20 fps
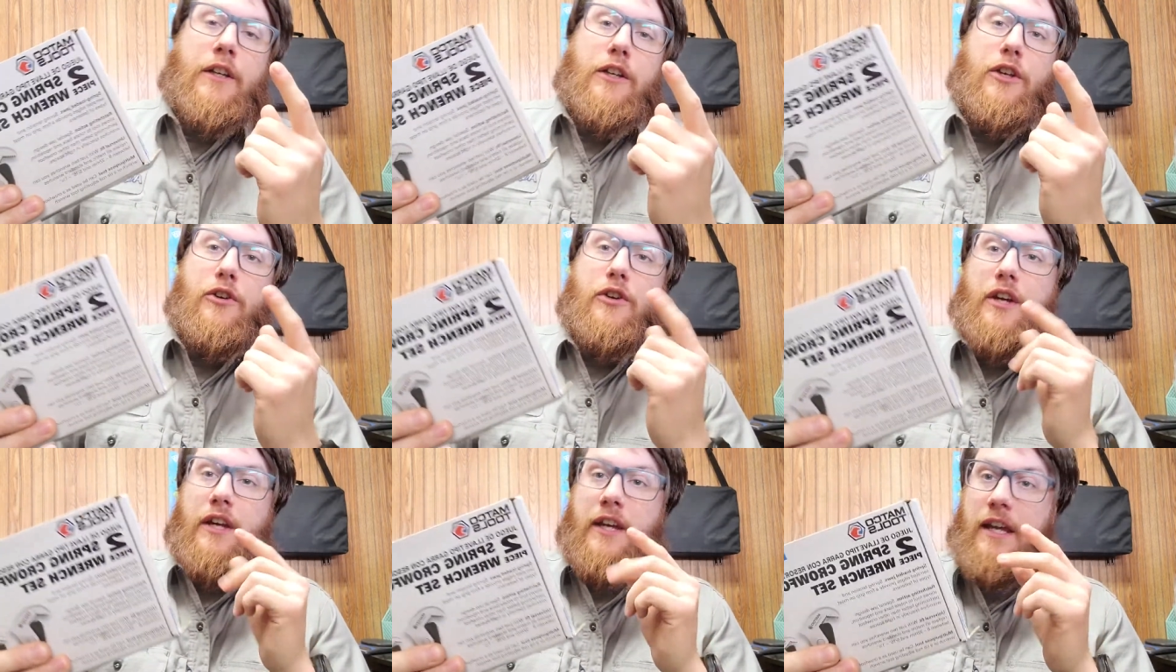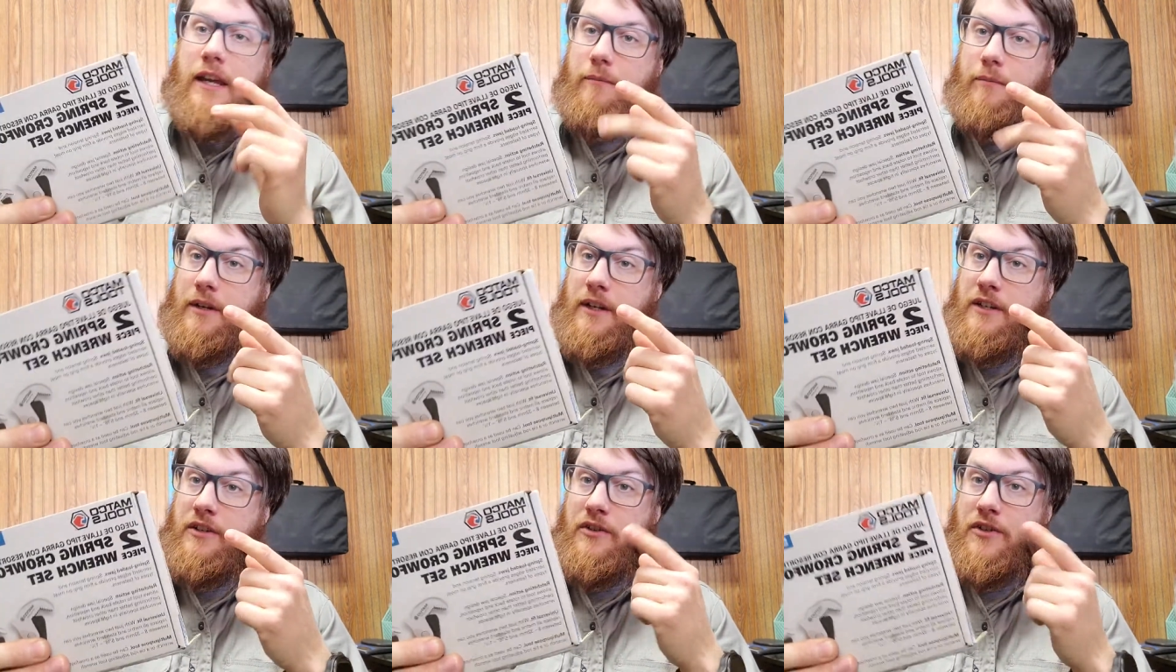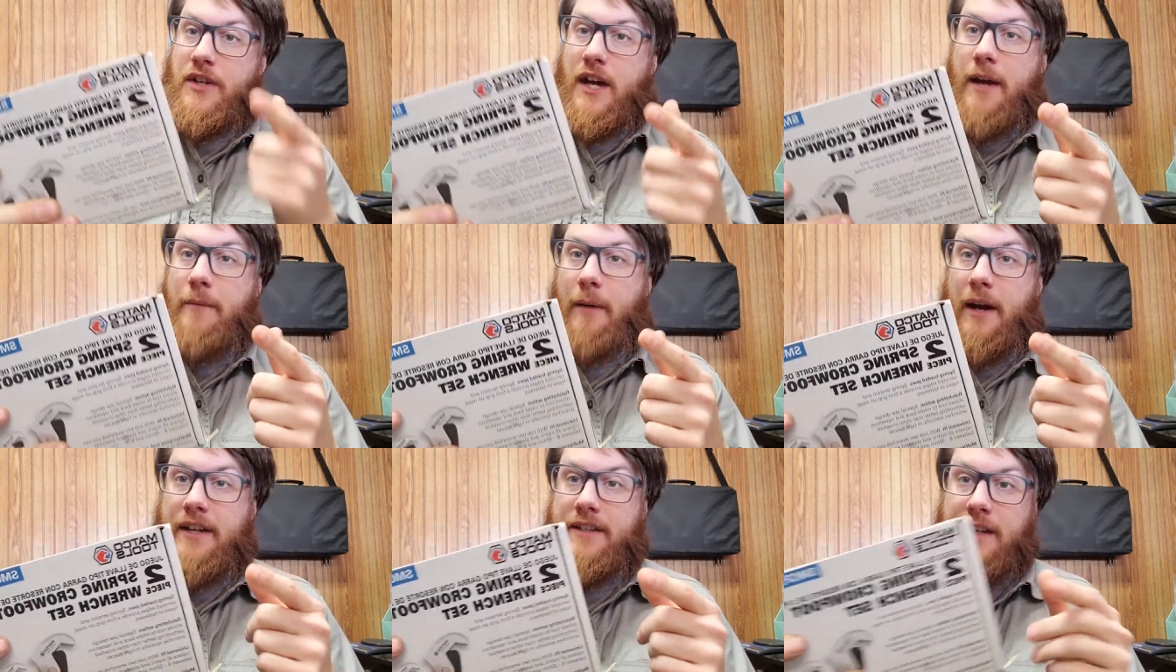You can keep it in your
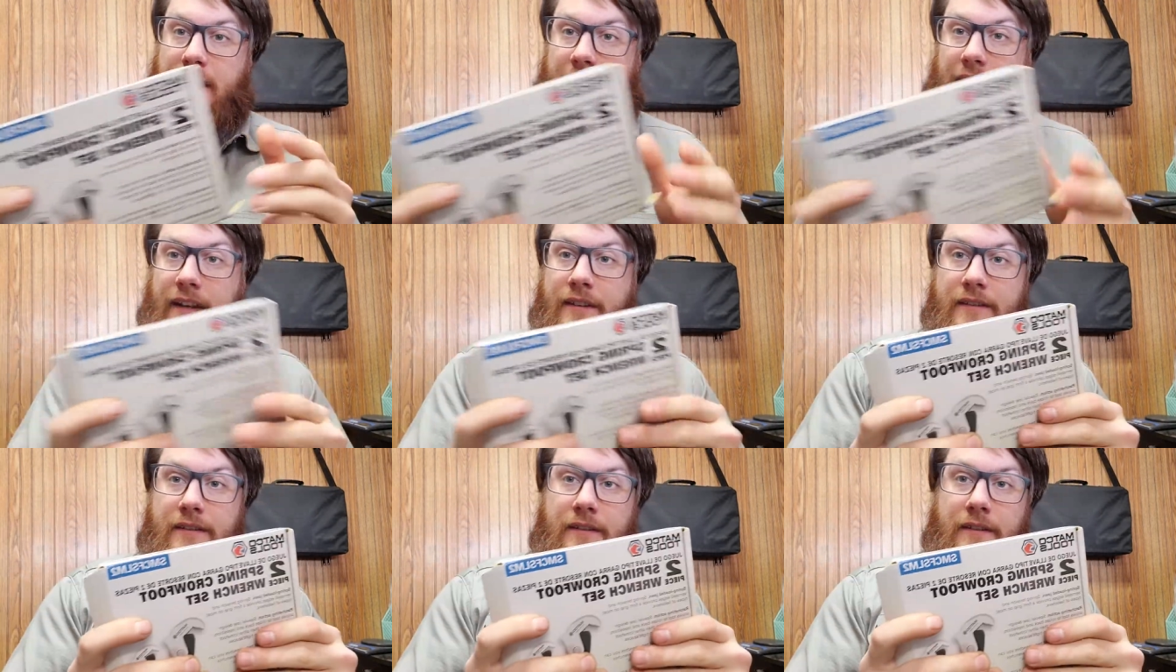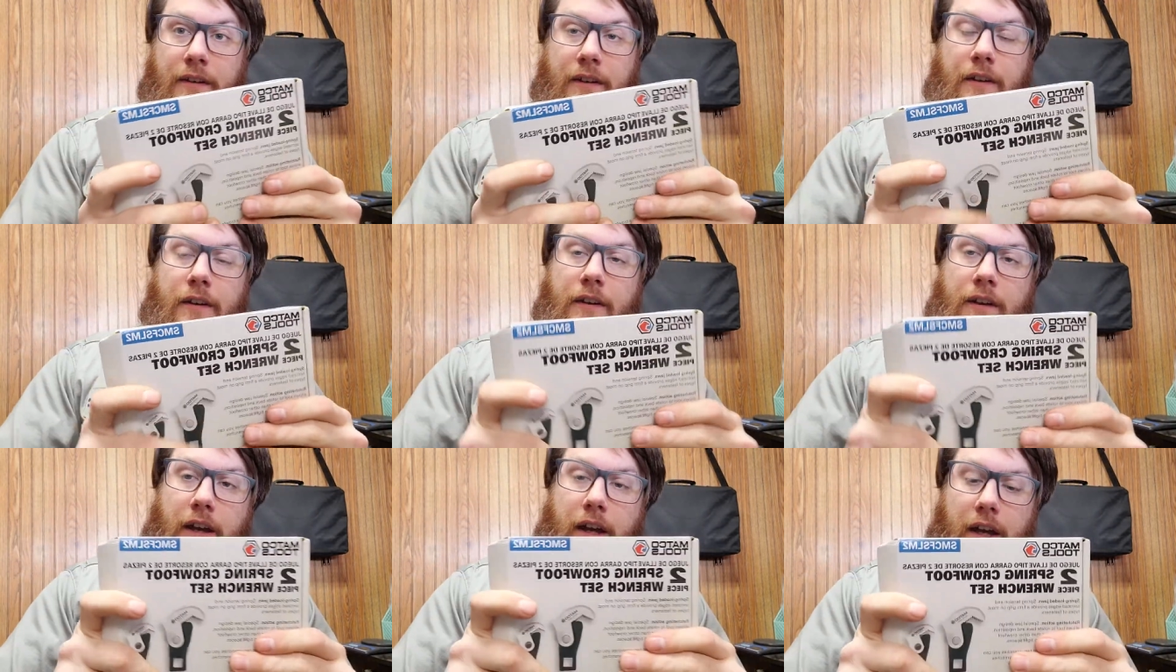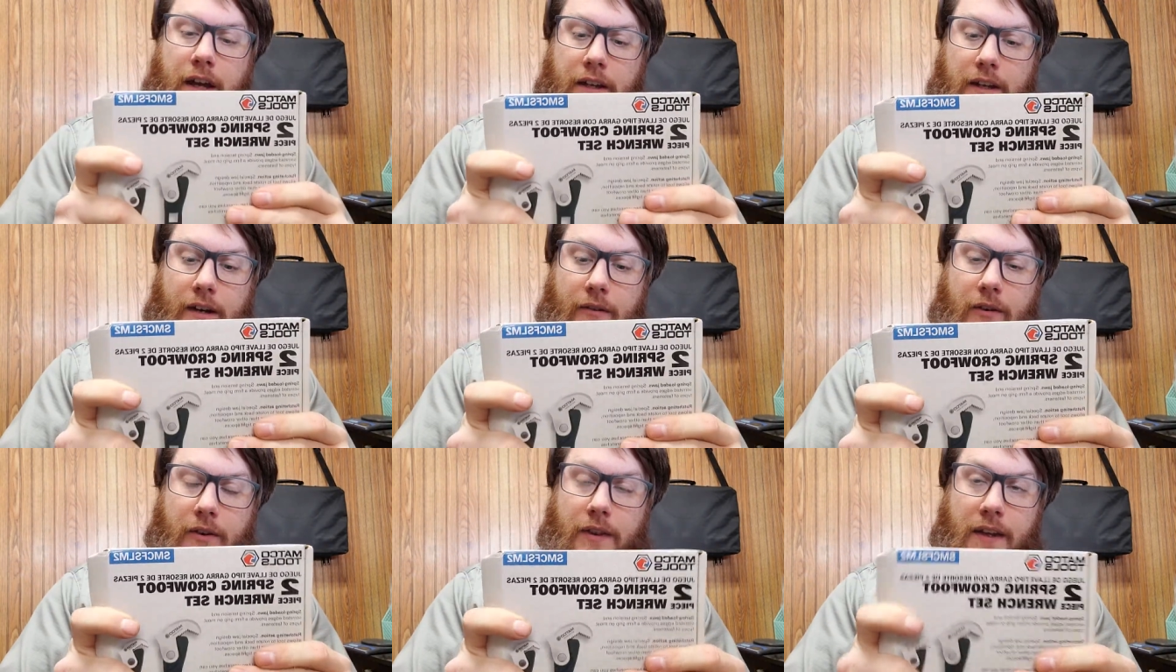side-by-sides and
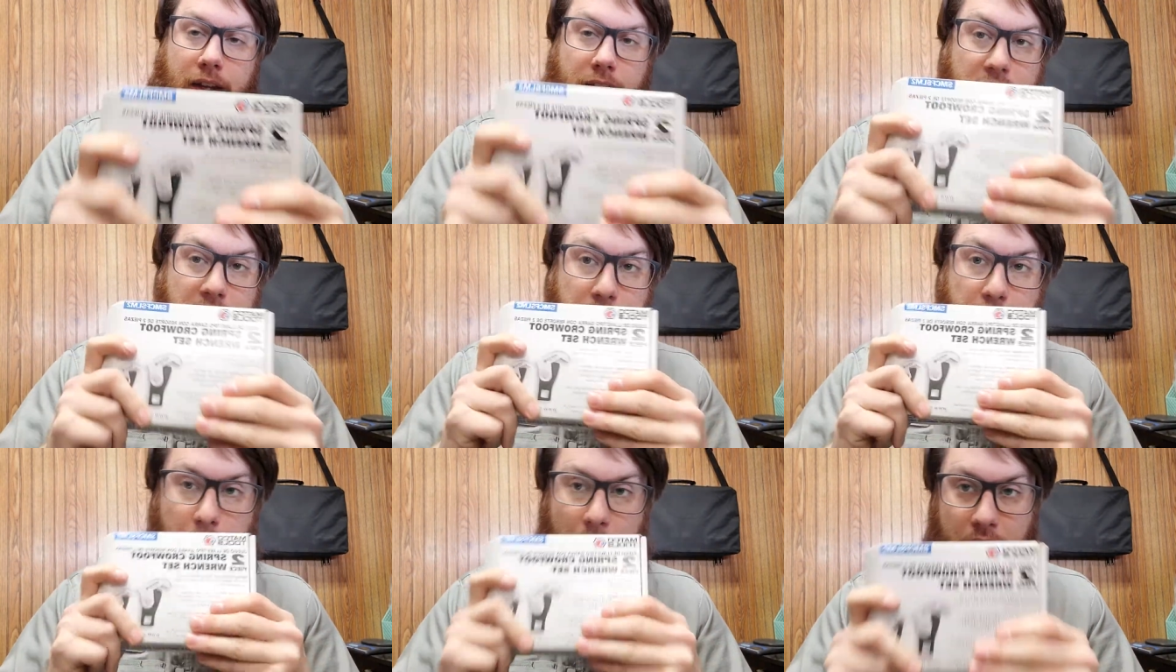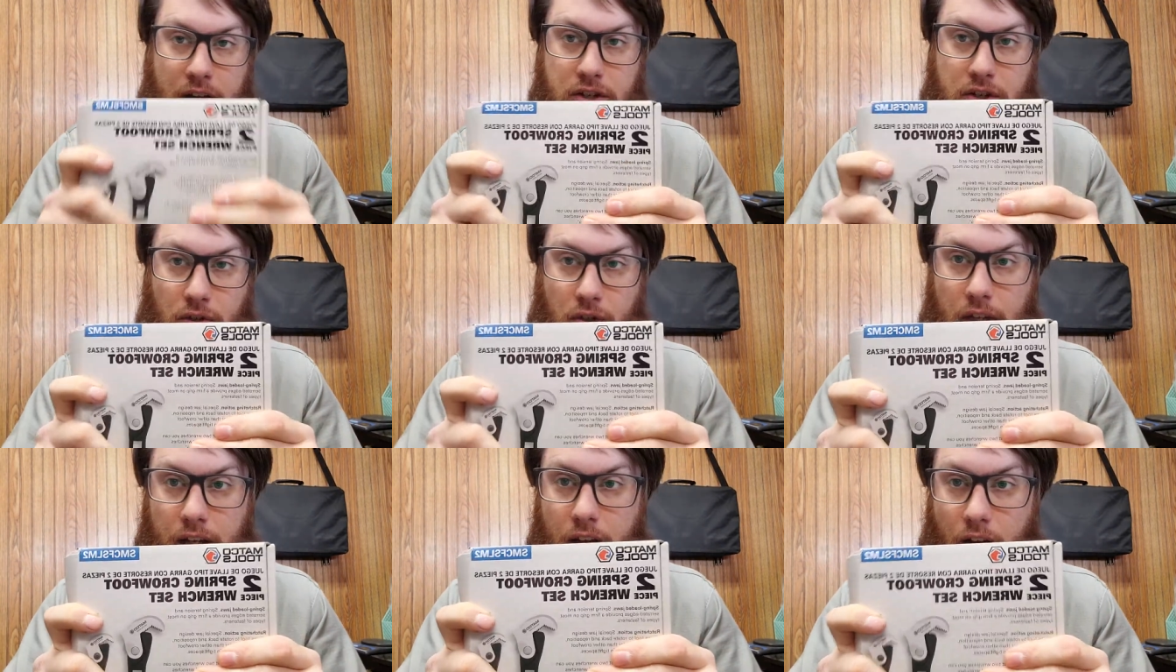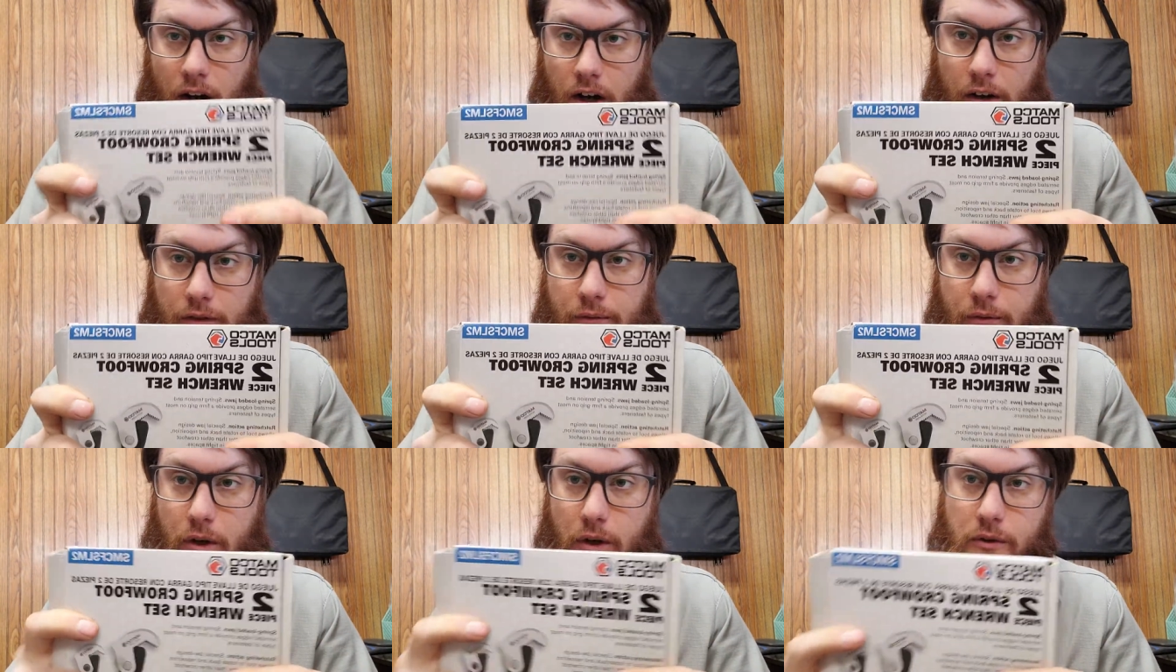everything, especially
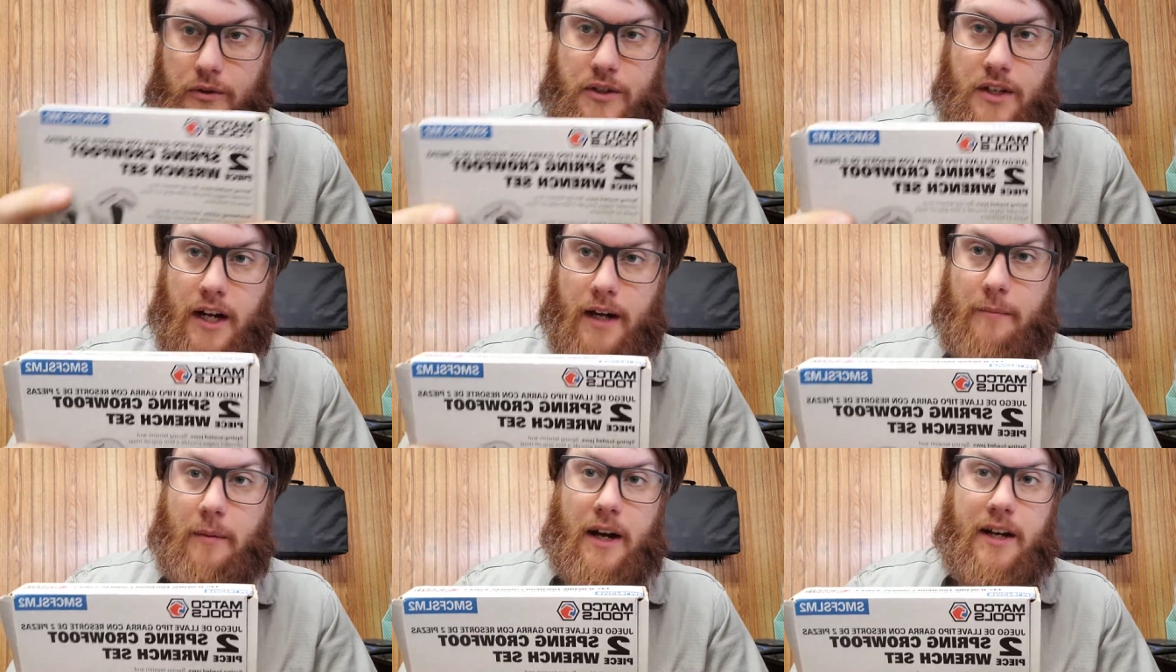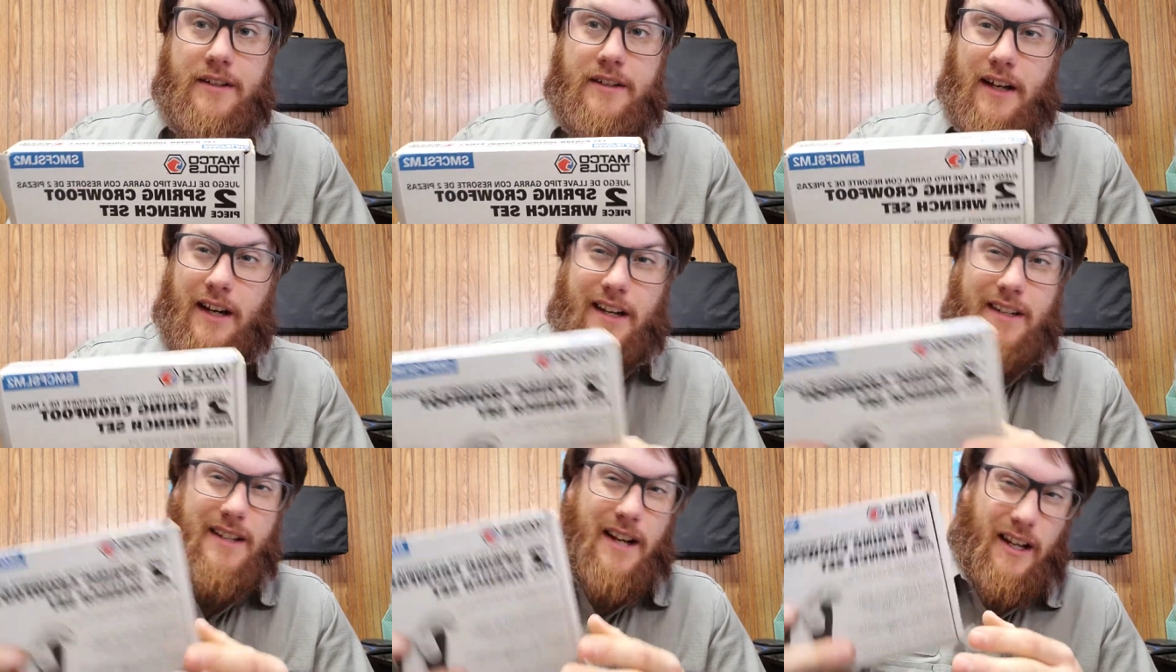off-road side-by-sides.